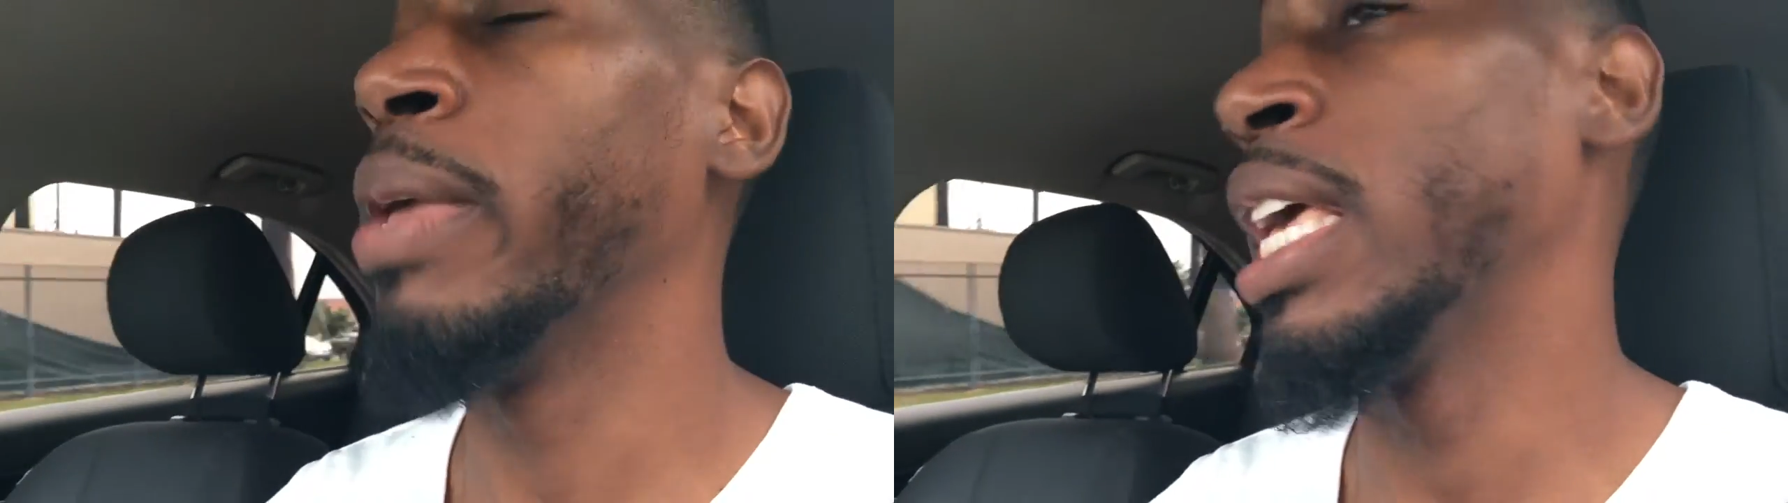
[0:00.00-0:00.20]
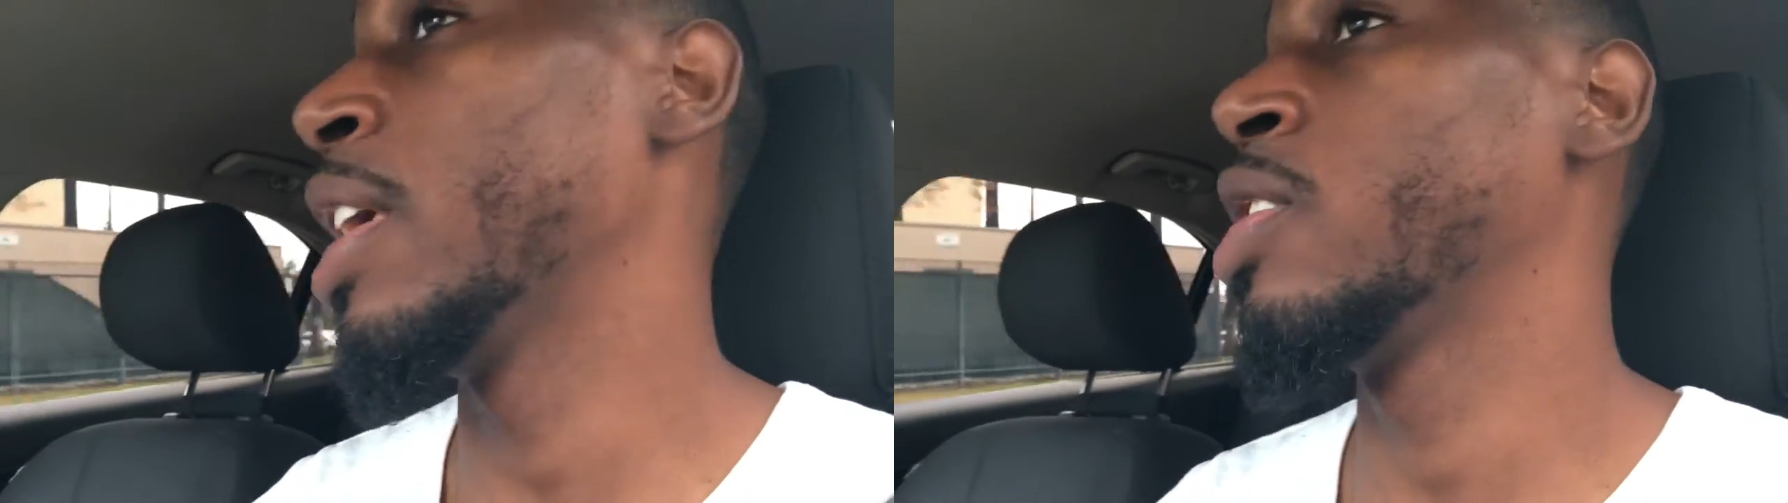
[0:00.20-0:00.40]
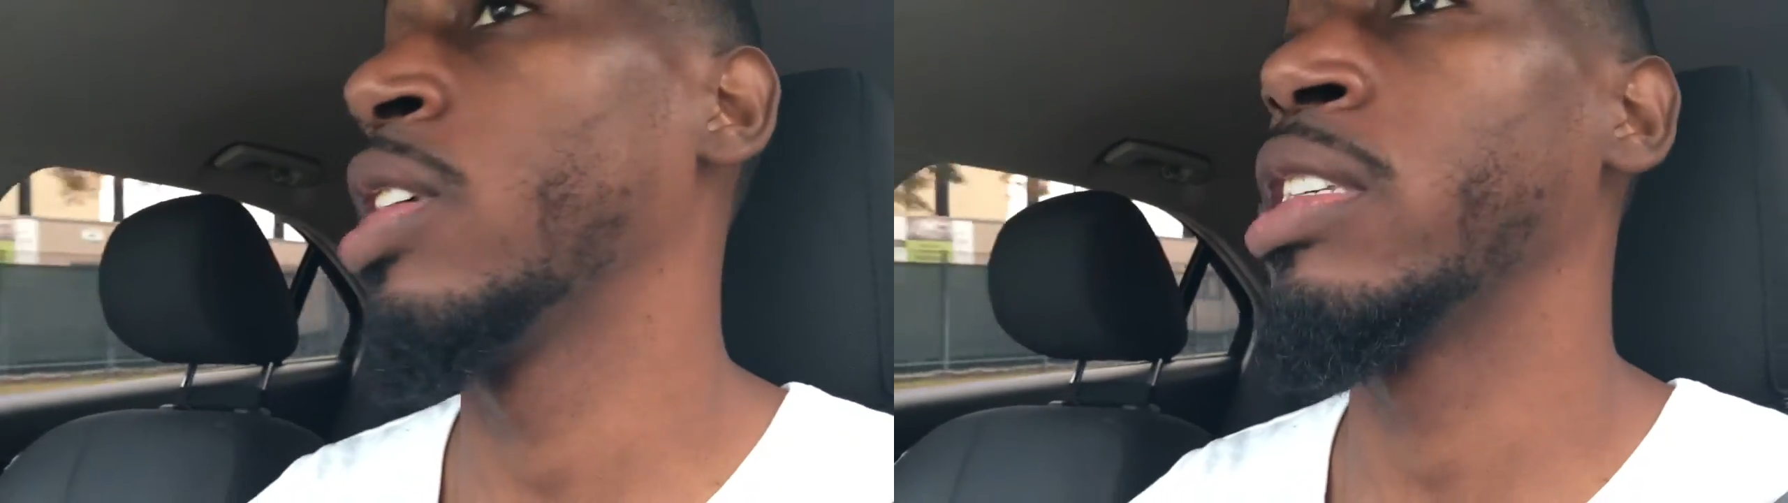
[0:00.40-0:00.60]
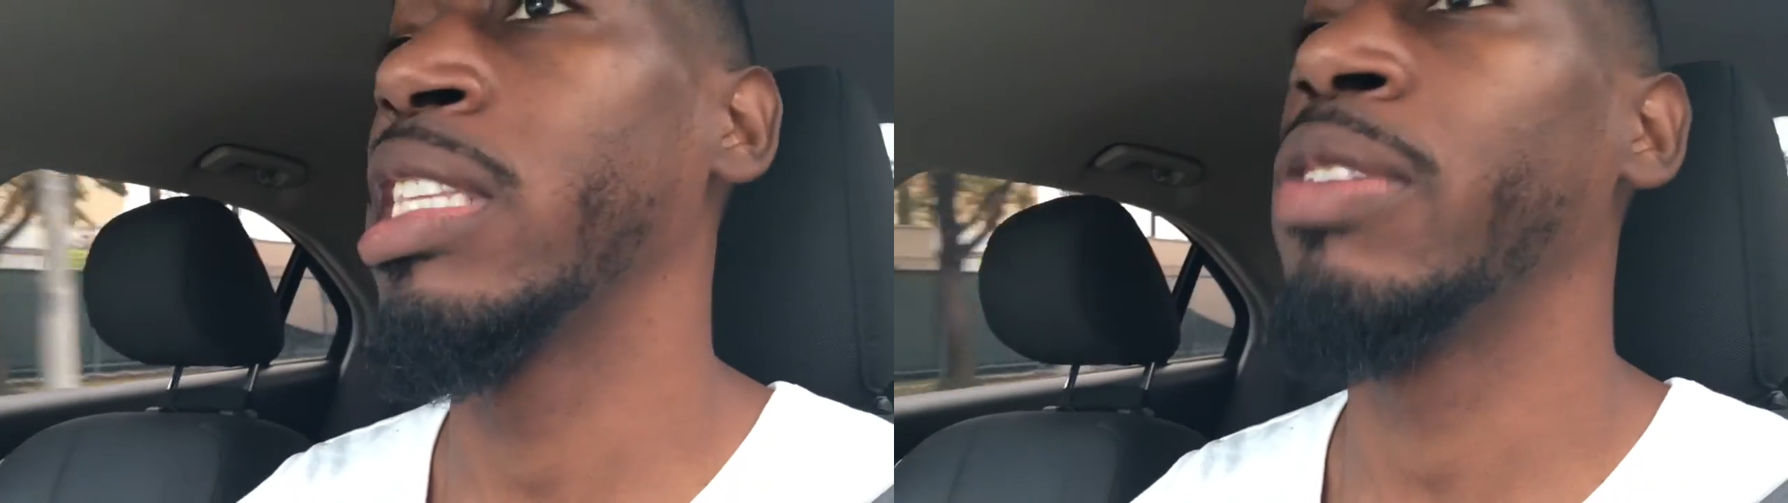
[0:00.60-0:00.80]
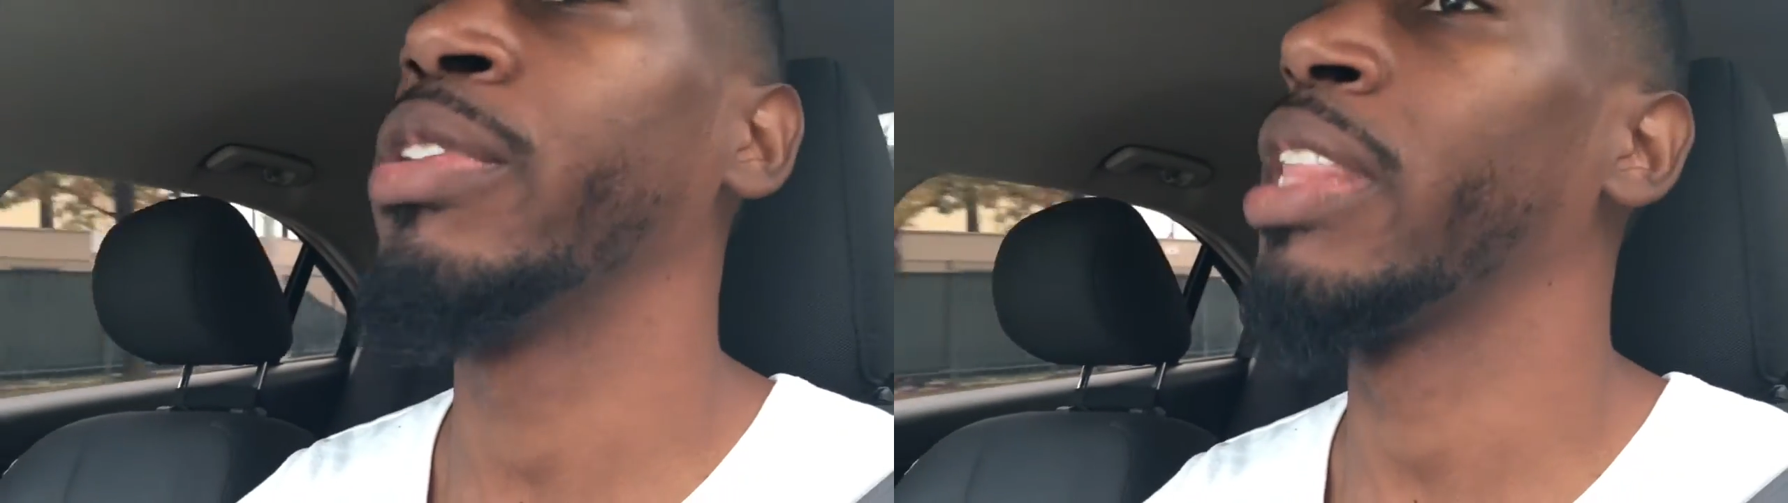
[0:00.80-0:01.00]
me just
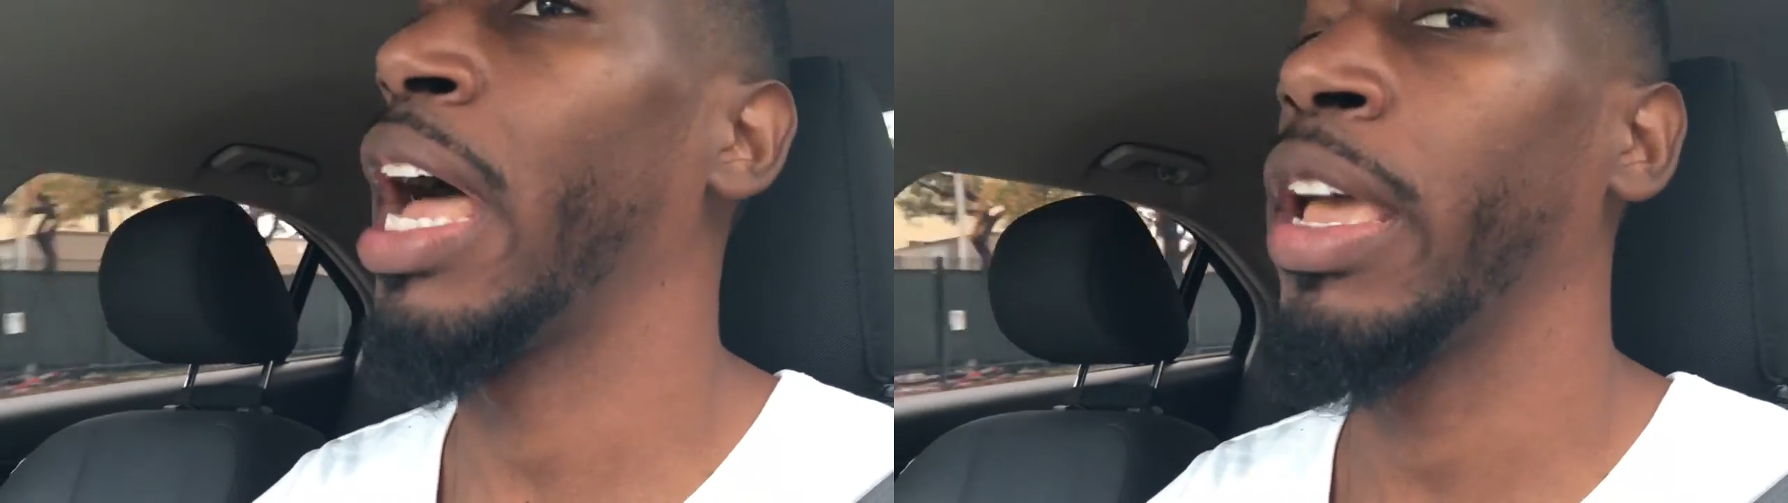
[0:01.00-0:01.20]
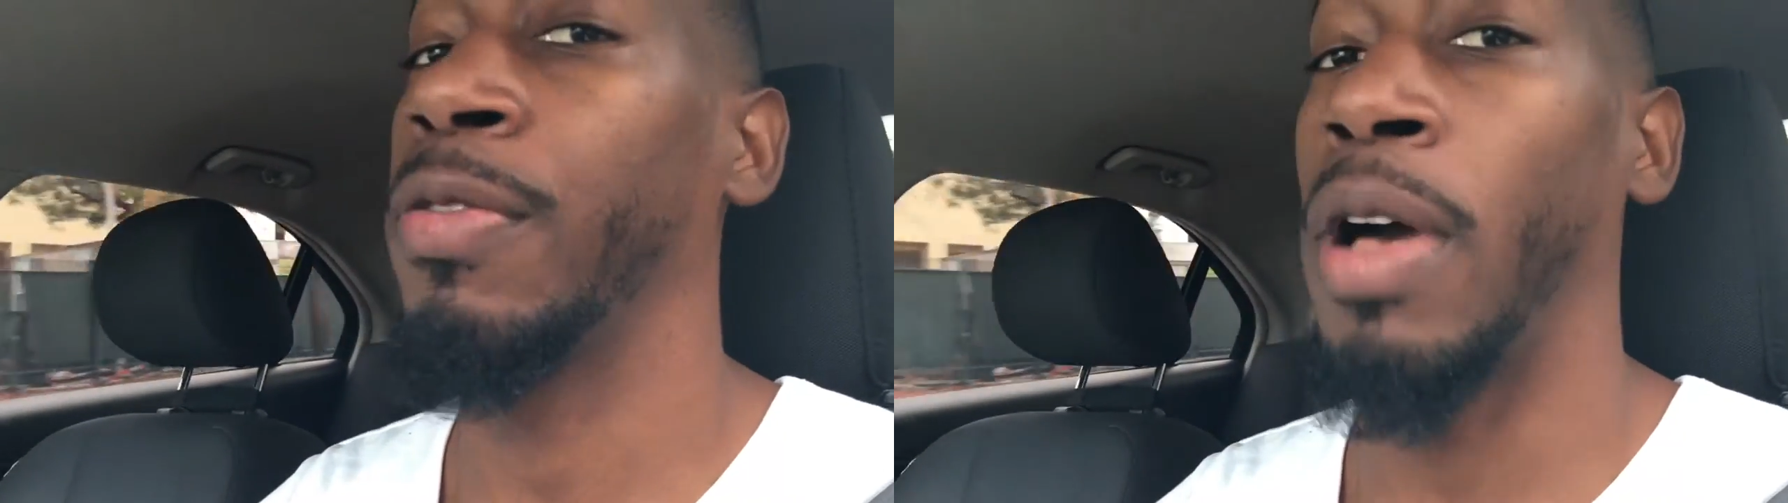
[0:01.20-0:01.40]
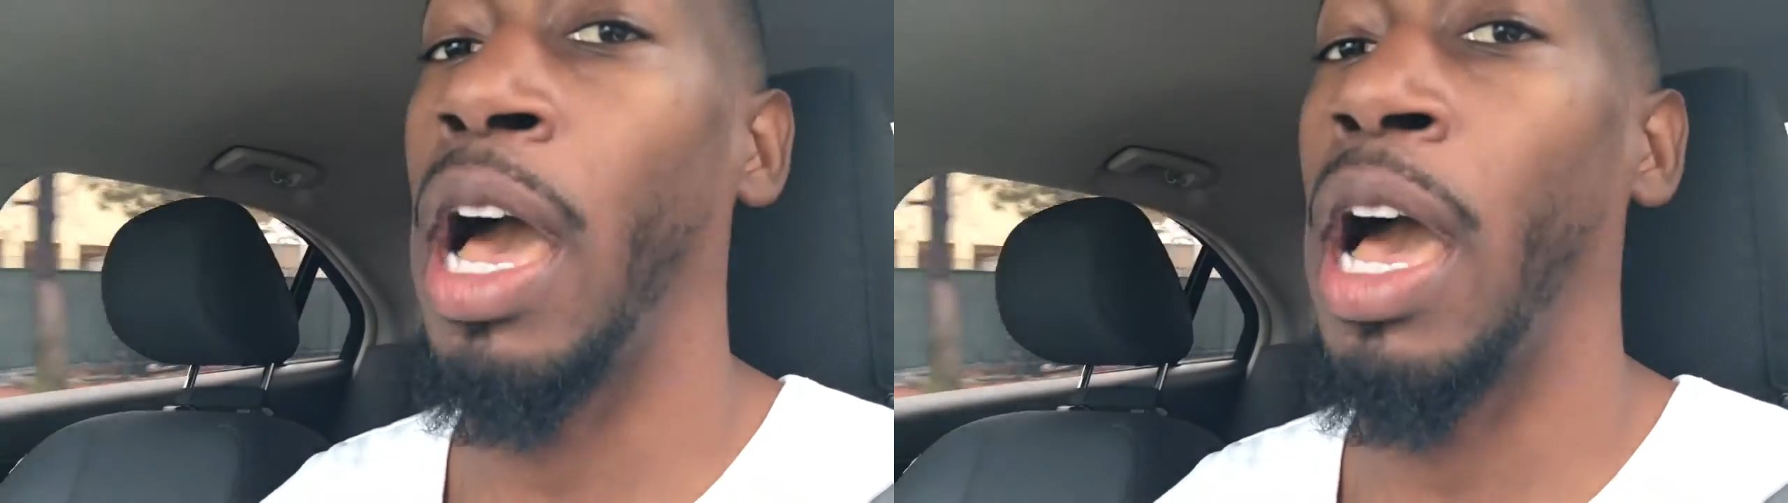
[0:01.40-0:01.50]
living life.